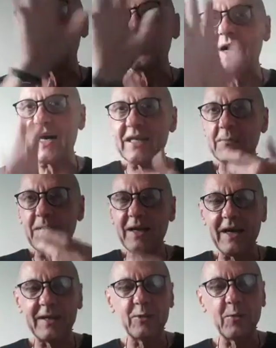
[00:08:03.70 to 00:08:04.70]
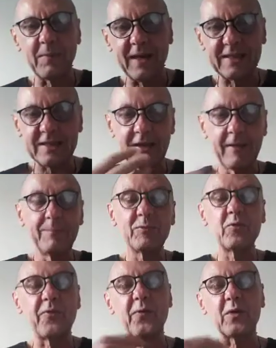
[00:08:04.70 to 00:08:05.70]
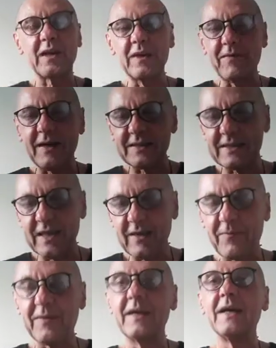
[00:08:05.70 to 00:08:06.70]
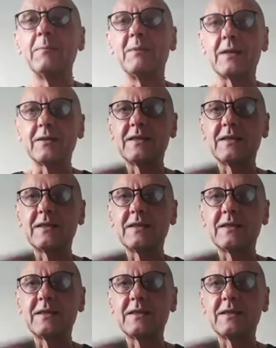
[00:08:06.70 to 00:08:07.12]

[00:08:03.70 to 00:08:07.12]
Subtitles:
to hide behind the mask. To forgive ourselves, because